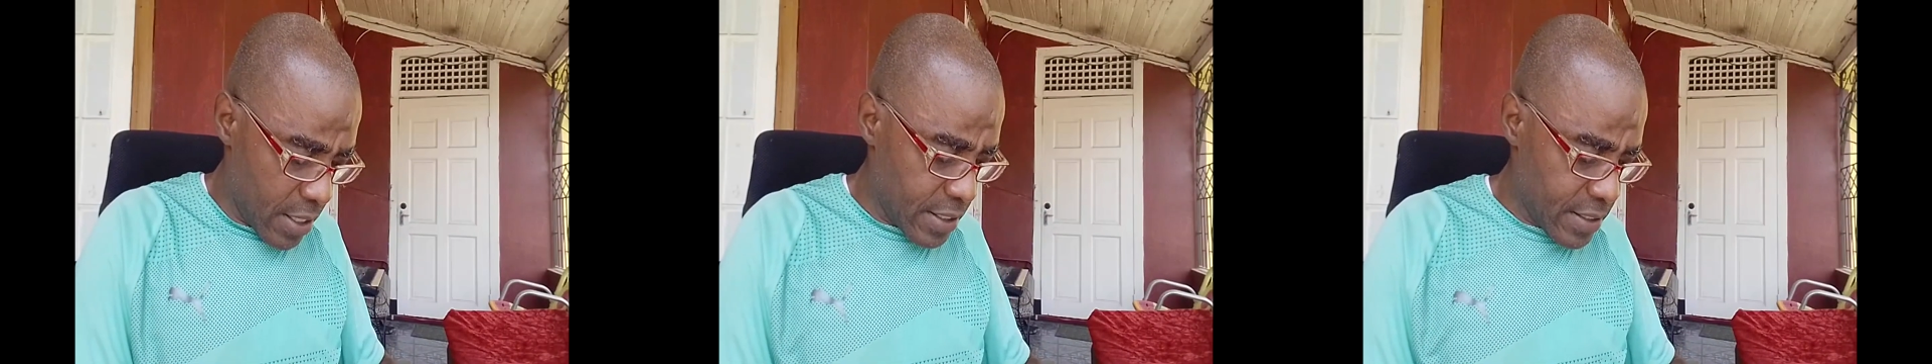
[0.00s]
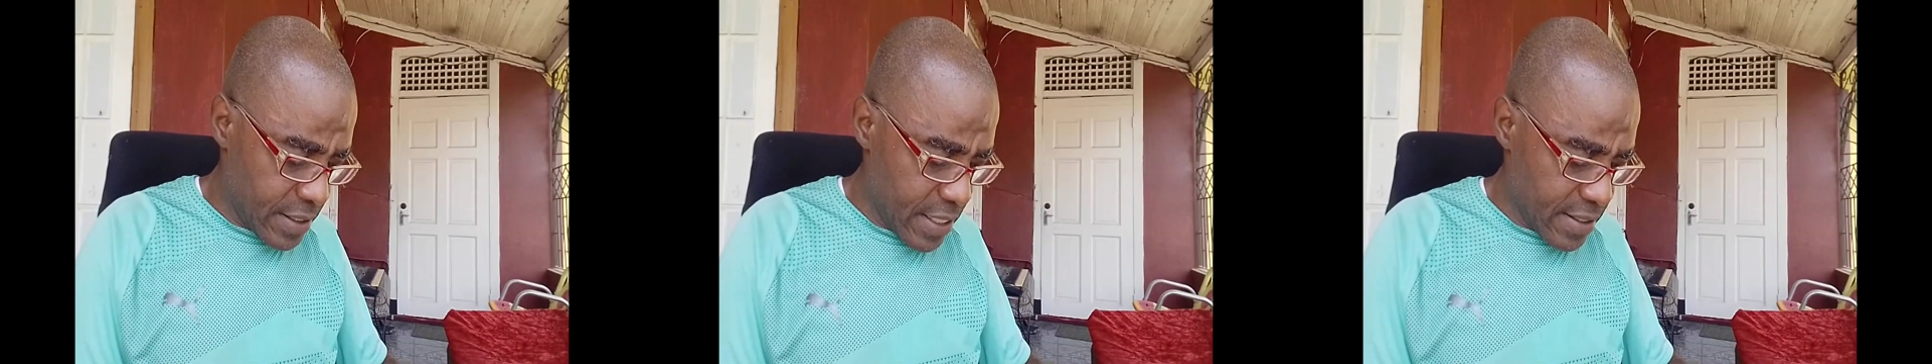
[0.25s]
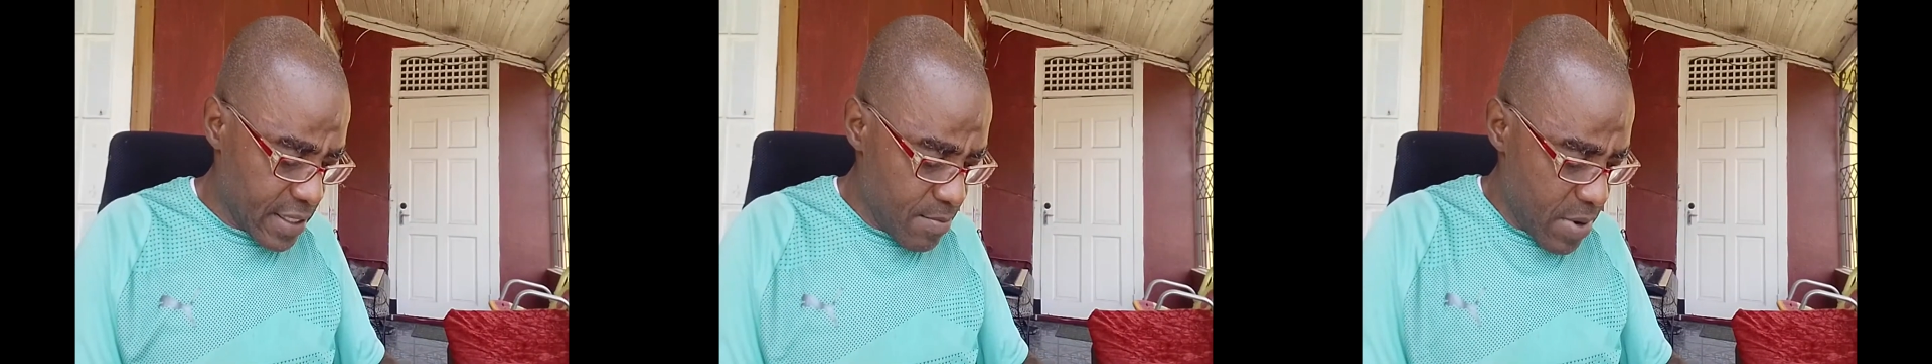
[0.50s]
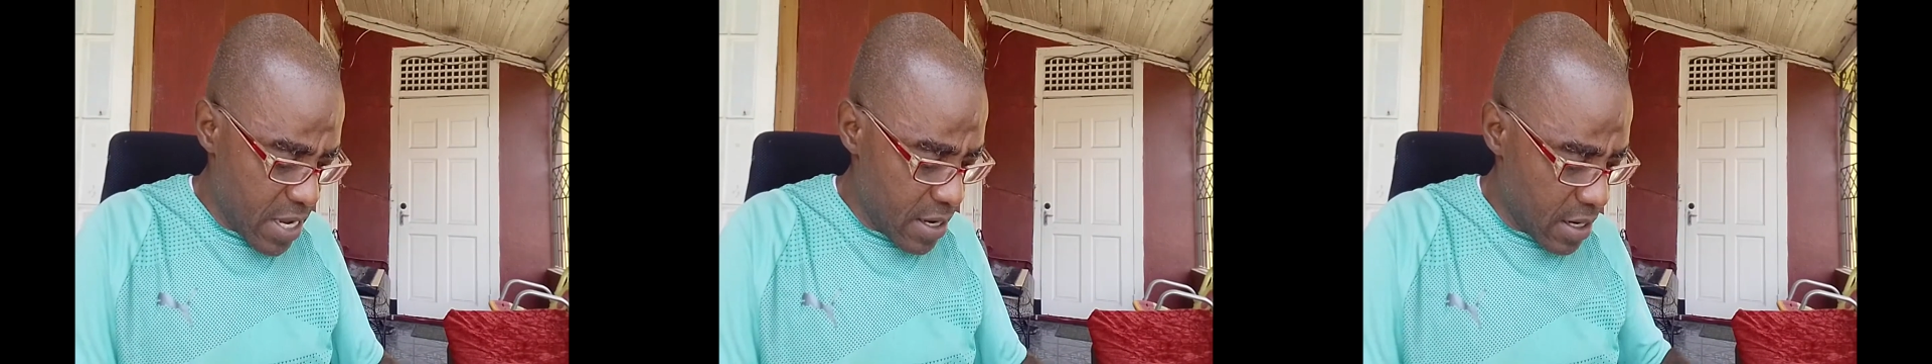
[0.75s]
It stated
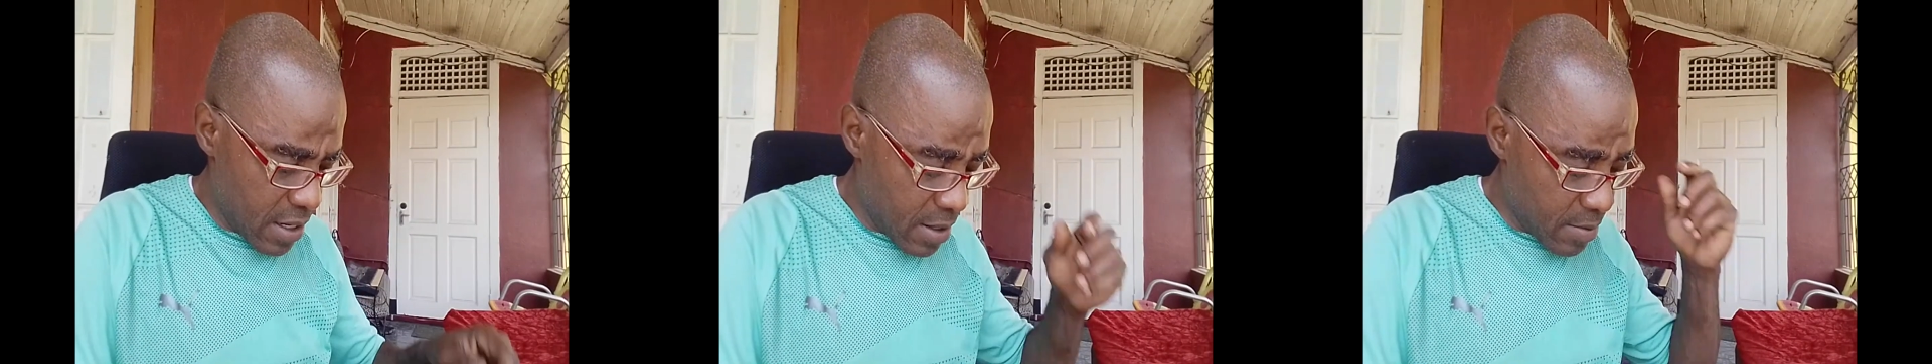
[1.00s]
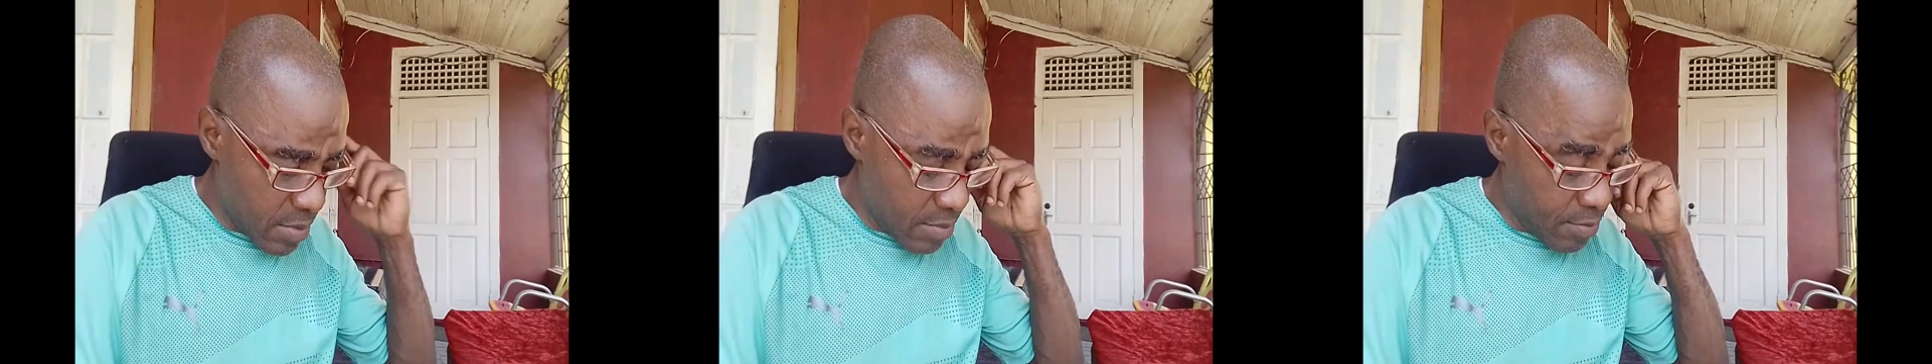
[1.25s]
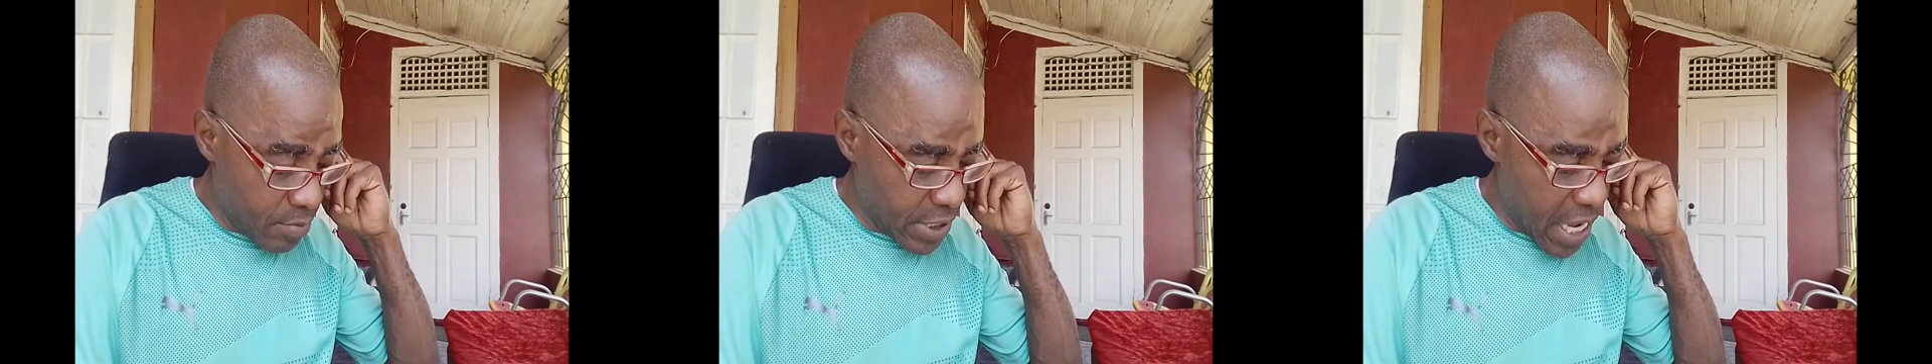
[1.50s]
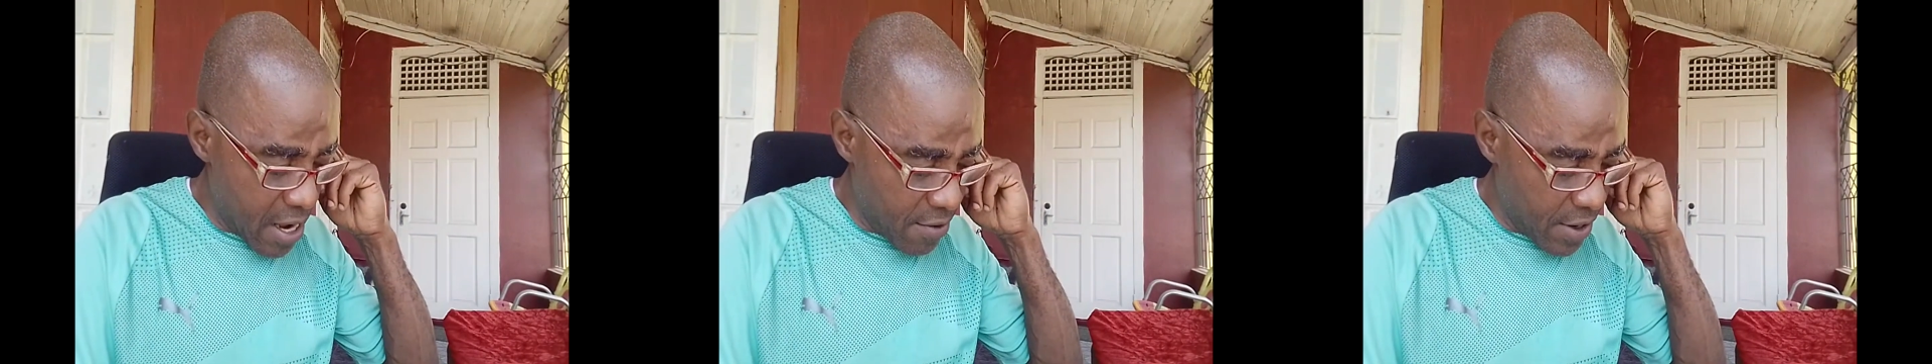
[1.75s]
in my
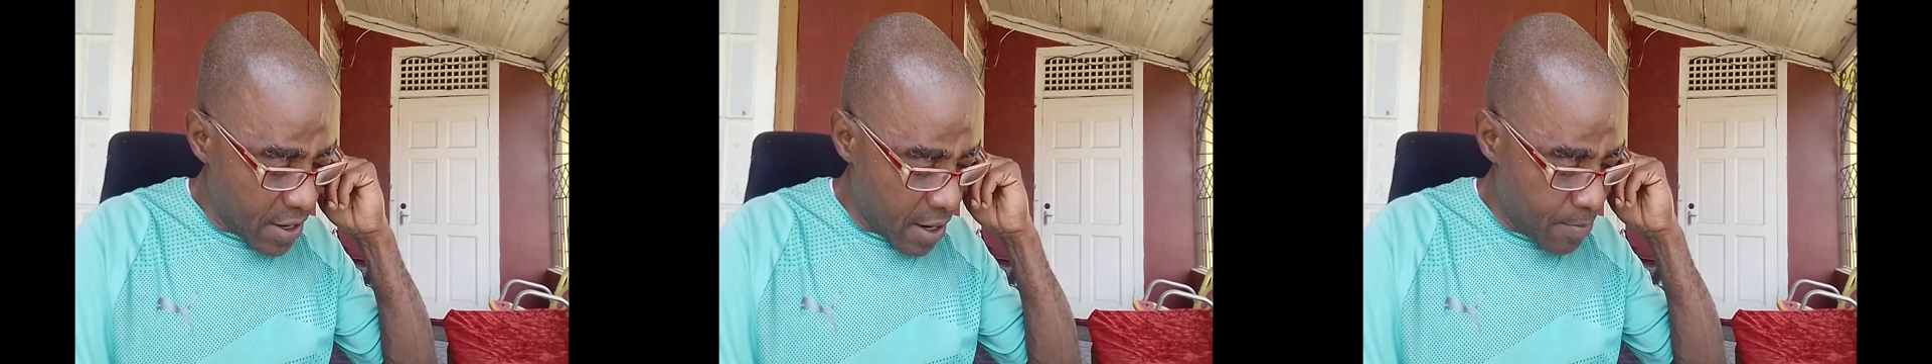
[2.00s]
diary,